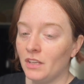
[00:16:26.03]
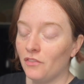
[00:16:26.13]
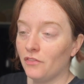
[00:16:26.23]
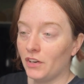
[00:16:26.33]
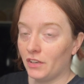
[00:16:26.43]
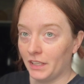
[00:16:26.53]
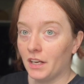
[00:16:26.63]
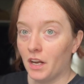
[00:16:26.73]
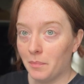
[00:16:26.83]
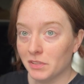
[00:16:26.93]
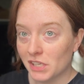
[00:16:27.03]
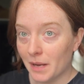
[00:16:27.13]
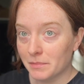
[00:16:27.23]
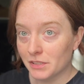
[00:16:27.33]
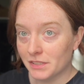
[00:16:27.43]
for like a couple
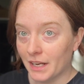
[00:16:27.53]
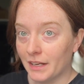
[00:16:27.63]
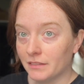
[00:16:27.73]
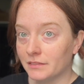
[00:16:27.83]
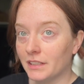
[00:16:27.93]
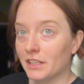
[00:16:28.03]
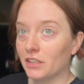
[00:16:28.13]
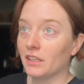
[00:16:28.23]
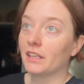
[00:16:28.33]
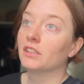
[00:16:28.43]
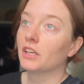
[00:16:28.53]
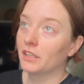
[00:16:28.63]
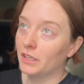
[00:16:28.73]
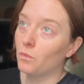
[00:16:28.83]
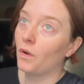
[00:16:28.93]
chapters now, and you're like
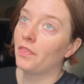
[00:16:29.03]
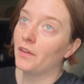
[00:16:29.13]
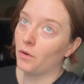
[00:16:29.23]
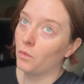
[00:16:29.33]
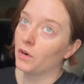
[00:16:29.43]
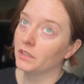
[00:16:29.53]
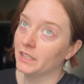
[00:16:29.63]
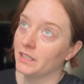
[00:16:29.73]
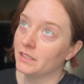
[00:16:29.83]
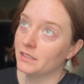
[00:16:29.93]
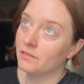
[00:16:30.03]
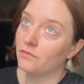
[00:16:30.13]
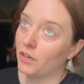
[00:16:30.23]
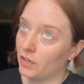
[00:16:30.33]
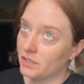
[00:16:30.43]
learning what their world is
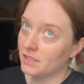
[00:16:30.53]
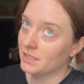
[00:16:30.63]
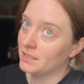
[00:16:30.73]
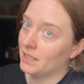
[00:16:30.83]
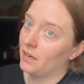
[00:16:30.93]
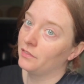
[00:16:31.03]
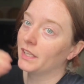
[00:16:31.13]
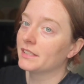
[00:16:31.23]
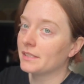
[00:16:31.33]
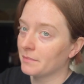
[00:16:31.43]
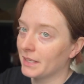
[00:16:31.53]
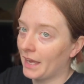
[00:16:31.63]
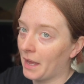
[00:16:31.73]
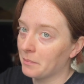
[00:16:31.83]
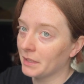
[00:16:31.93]
first instead of like something
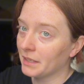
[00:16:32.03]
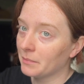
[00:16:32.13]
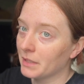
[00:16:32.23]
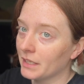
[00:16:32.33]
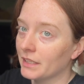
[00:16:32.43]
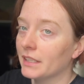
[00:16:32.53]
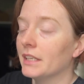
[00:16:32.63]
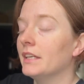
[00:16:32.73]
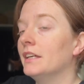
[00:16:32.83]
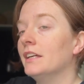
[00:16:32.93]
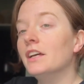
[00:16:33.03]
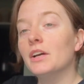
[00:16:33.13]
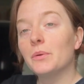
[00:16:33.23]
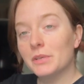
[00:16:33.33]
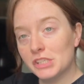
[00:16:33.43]
happening immediately,
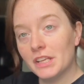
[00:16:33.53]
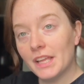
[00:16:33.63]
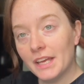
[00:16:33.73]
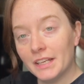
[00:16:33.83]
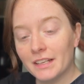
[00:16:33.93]
which I like.